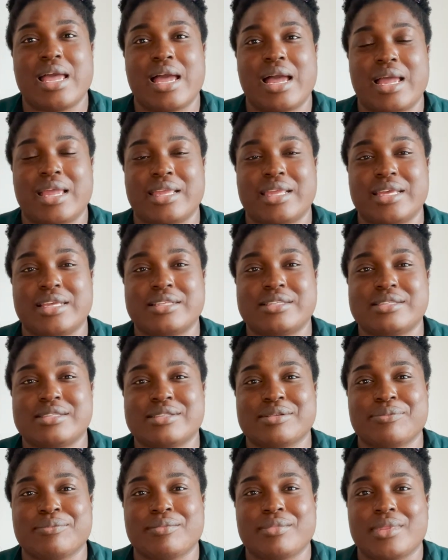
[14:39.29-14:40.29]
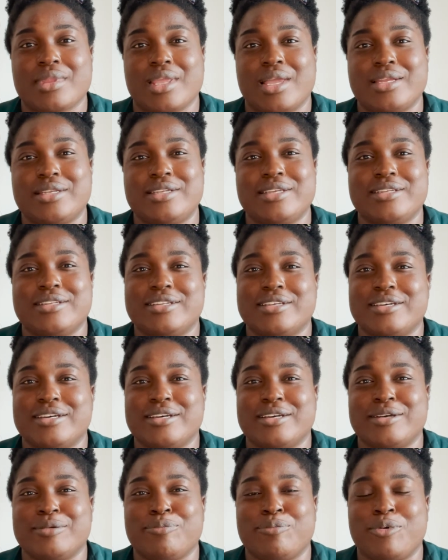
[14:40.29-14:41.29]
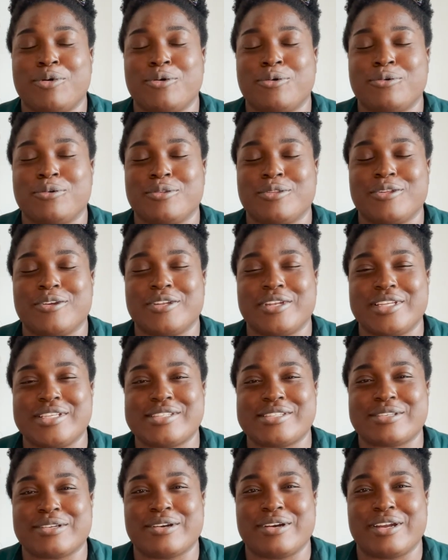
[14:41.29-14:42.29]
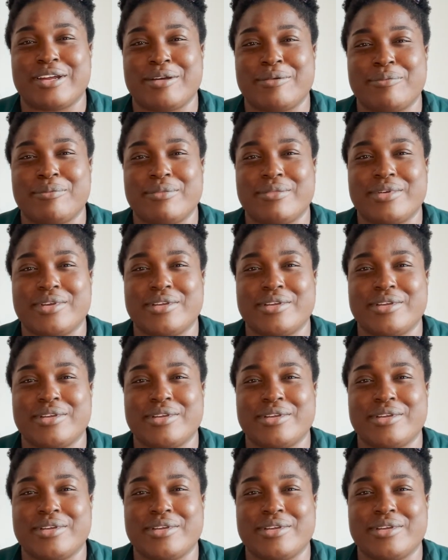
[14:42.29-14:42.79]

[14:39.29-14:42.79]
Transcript: I guess I did a poll on Instagram